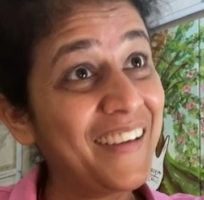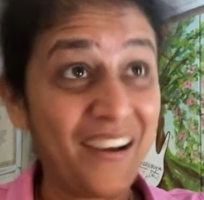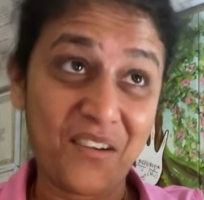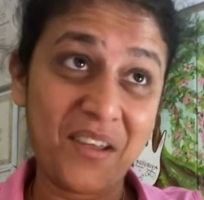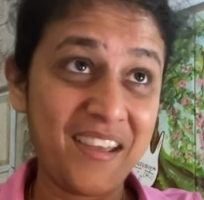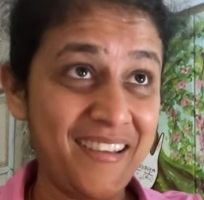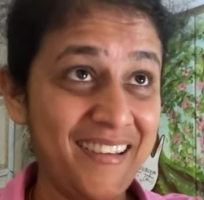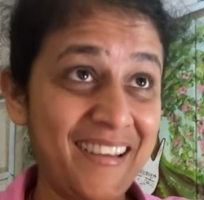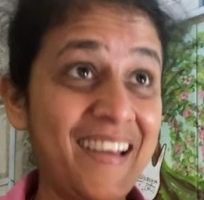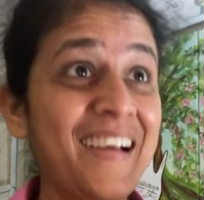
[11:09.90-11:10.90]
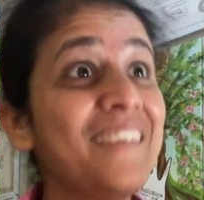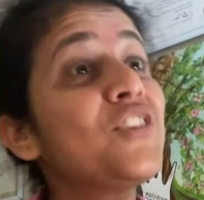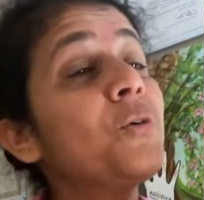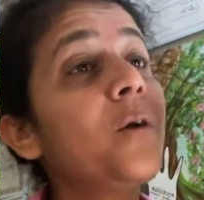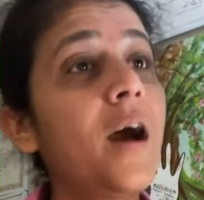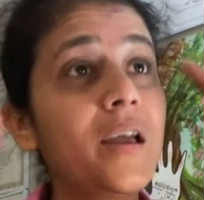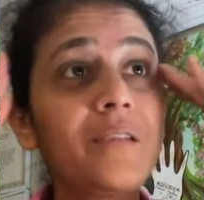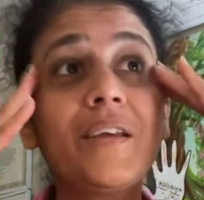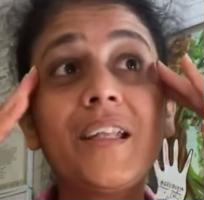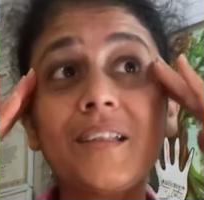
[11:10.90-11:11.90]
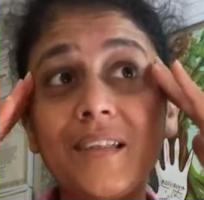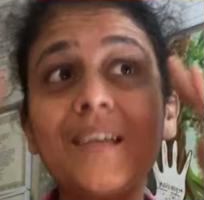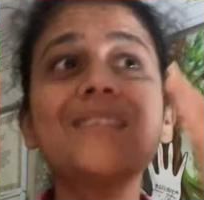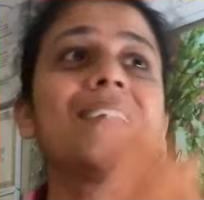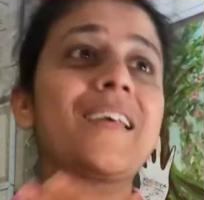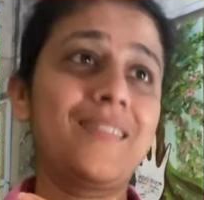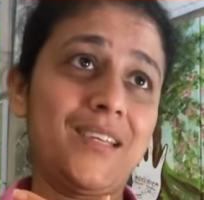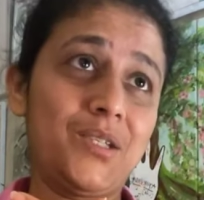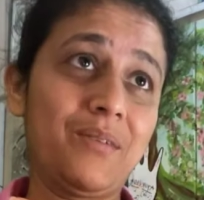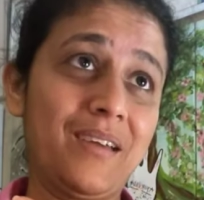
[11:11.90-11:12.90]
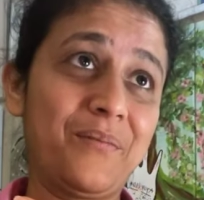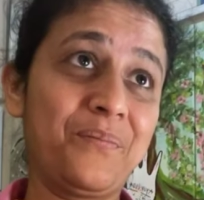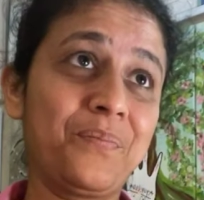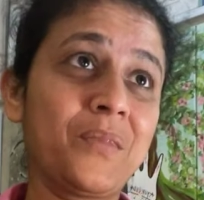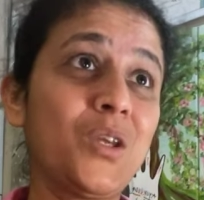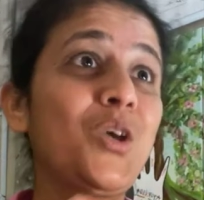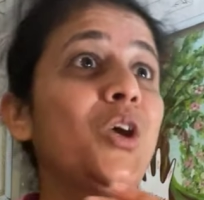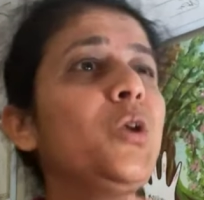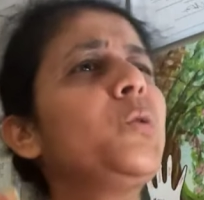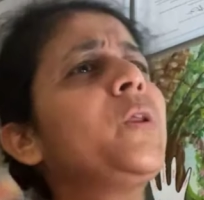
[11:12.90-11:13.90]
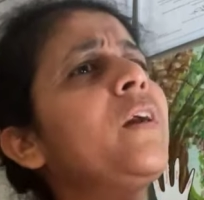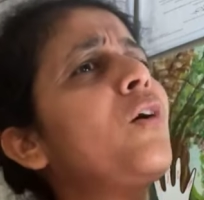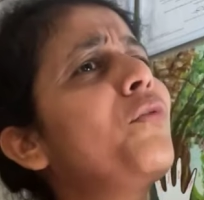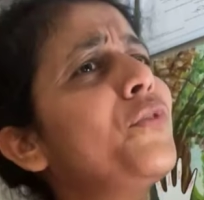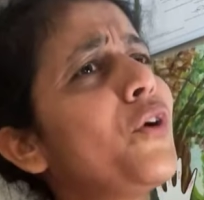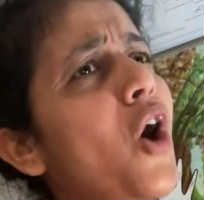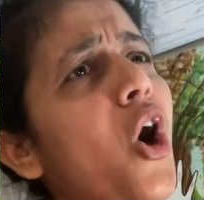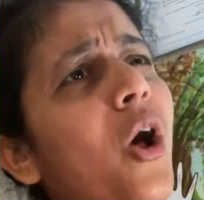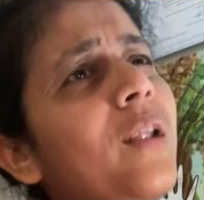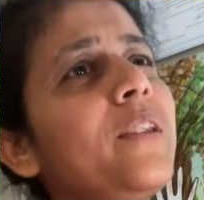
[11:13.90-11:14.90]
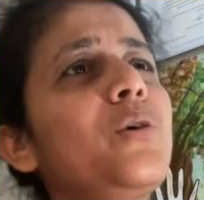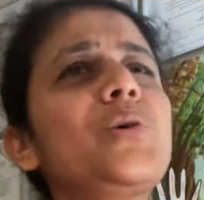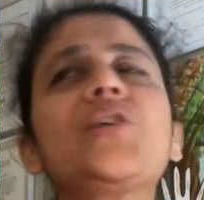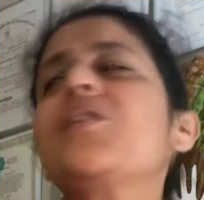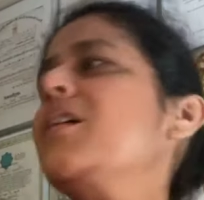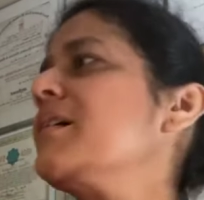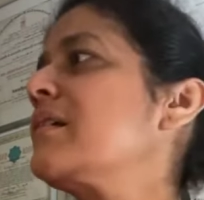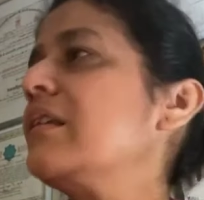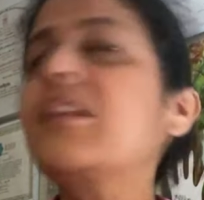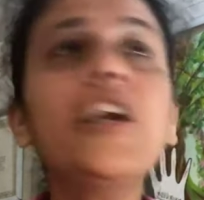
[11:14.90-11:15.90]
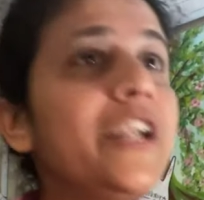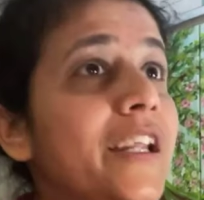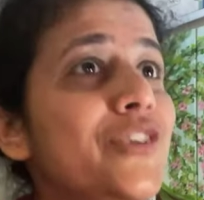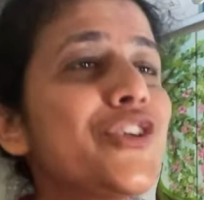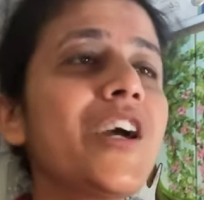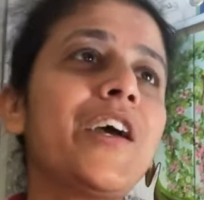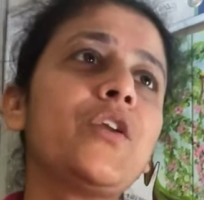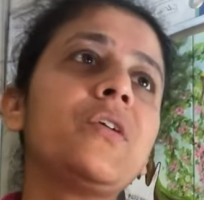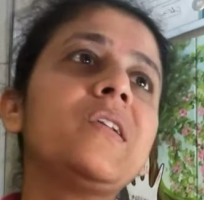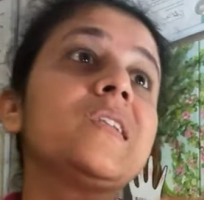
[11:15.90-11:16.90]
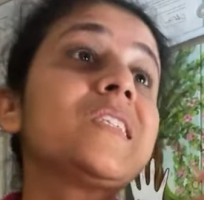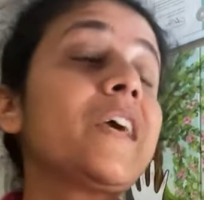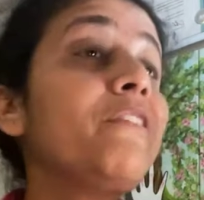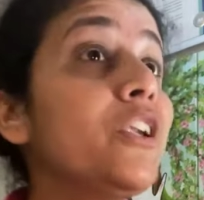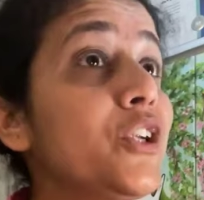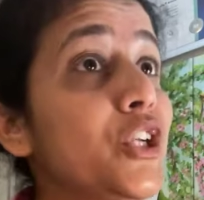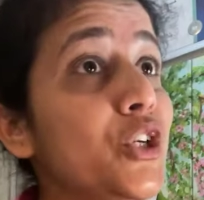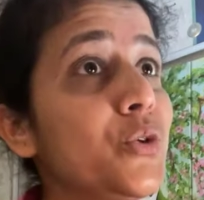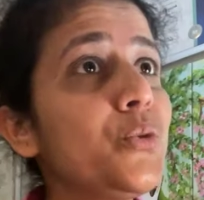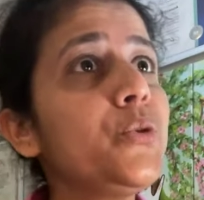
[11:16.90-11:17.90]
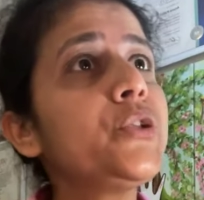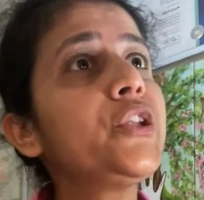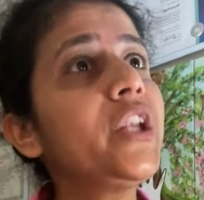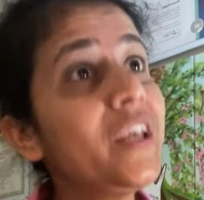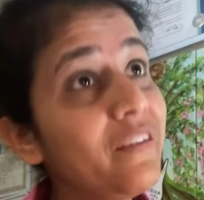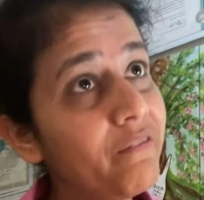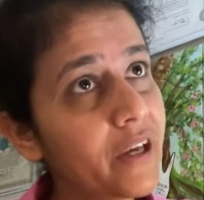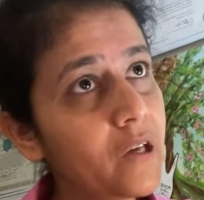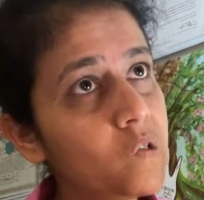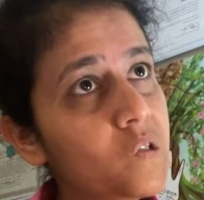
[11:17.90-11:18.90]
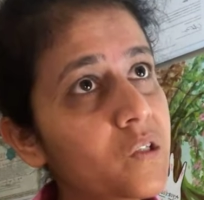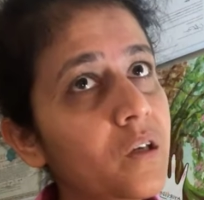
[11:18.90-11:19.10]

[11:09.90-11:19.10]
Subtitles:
Okay? So Ayurveda thinks like this way. You think of your all doshas, 13 channels, 7 tissues, 3 vest,